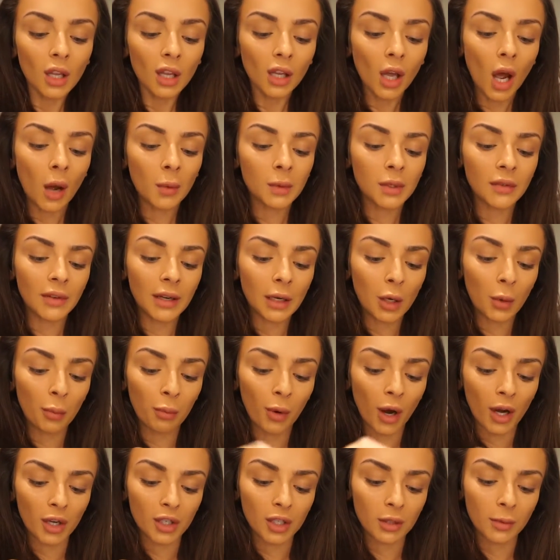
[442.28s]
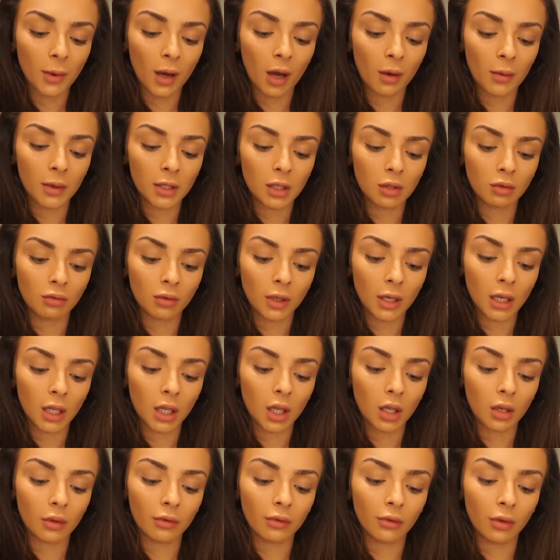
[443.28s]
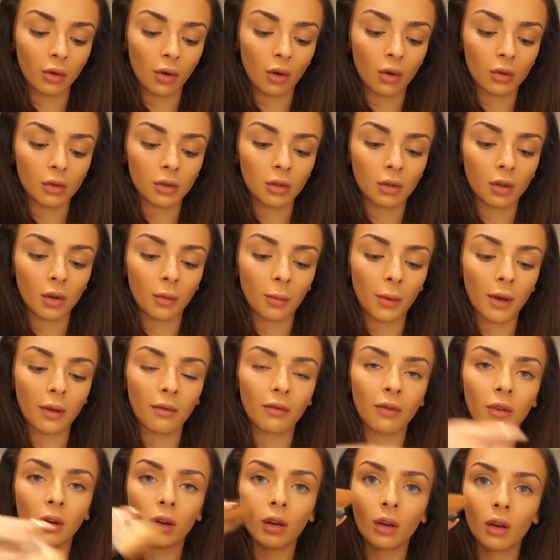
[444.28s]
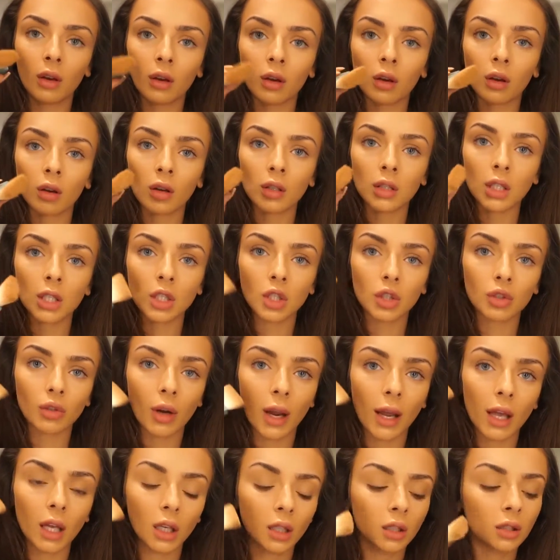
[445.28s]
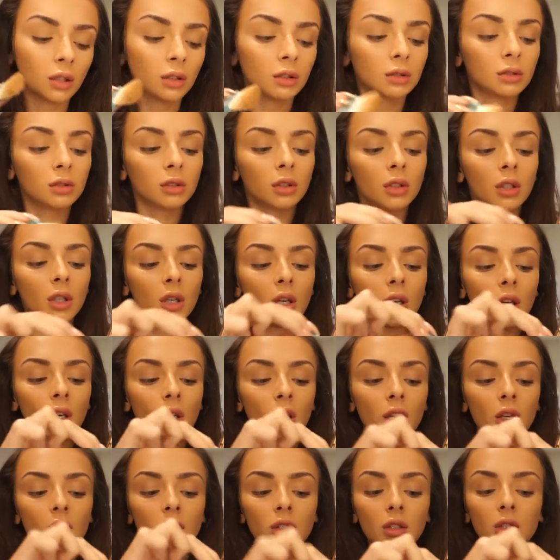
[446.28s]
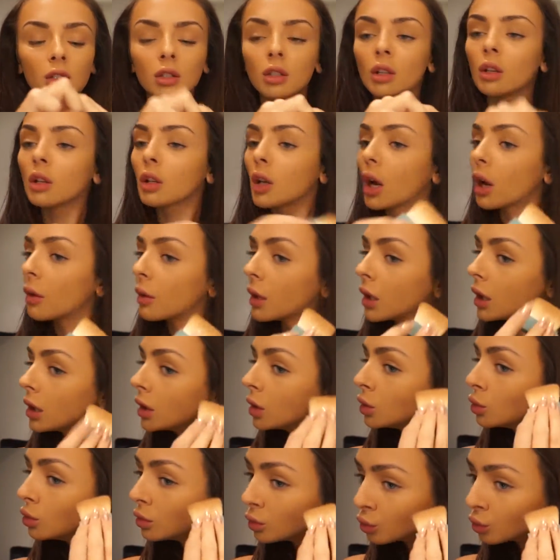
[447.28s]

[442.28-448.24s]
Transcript: Comes with a little brush as well, which is really good for contouring with, because it's straight. Just going to go in.